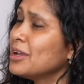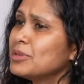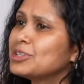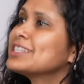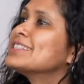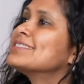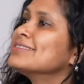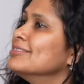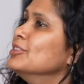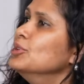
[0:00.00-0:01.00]
because it's
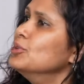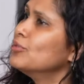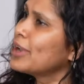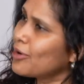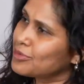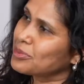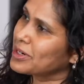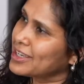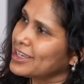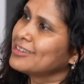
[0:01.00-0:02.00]
a new way of
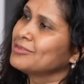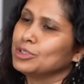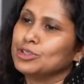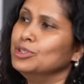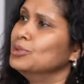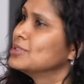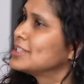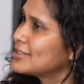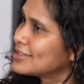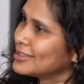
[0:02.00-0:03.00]
working, new
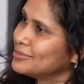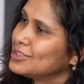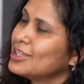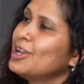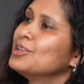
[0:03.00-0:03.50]
systems.